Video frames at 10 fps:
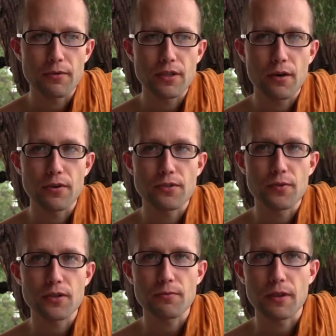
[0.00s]
that was always
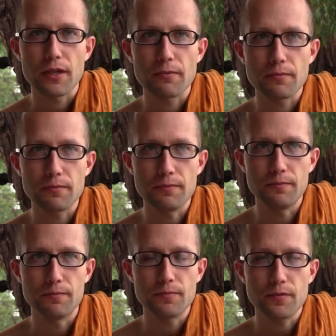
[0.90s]
with me,
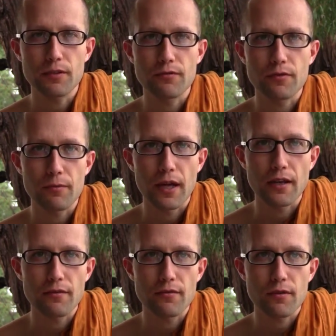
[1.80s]
even from
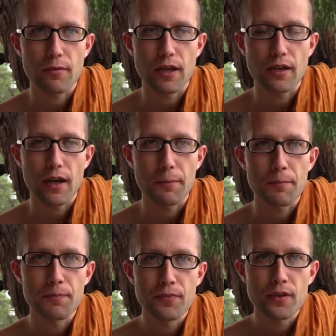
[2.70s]
that time.
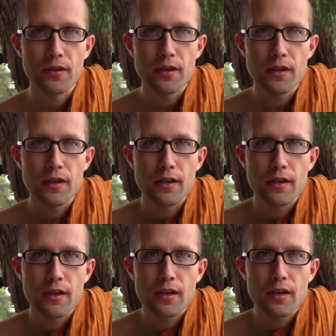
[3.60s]

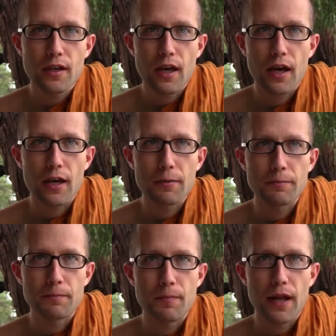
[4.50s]

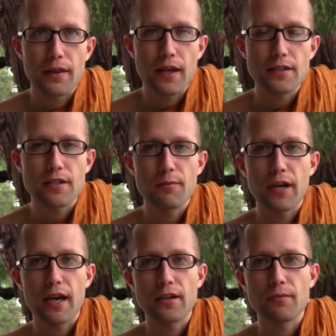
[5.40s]
And then someone
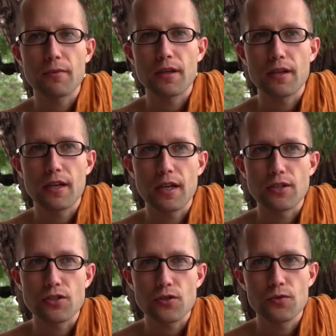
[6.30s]
handed me
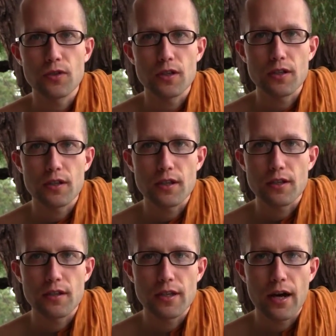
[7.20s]
in school
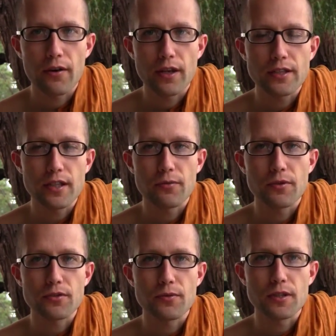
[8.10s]
the Tao Te Ching,
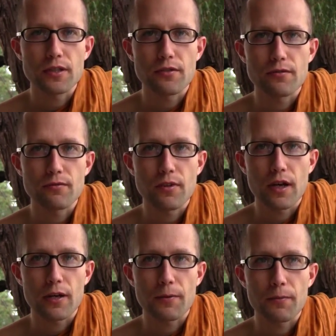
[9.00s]
which was
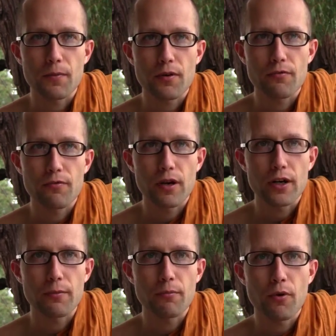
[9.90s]
a
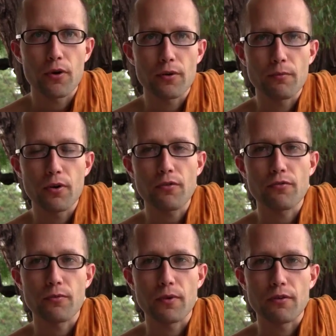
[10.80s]
very important book
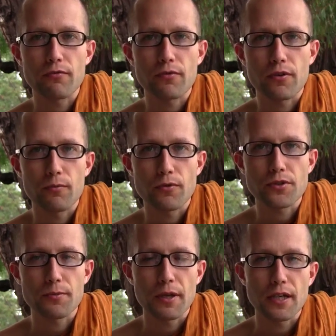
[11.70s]
for me for
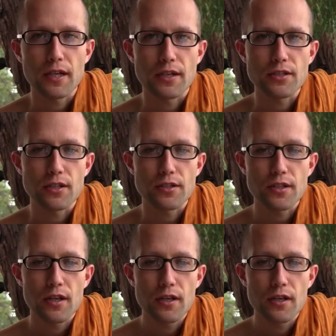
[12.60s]
most of my teenage years.